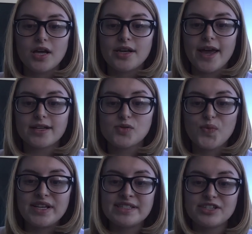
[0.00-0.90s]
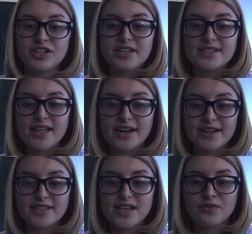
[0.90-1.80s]
Next, Western
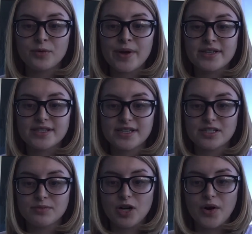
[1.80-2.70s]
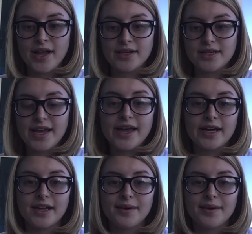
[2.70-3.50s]
aesthetics and Romanticism go hand in hand,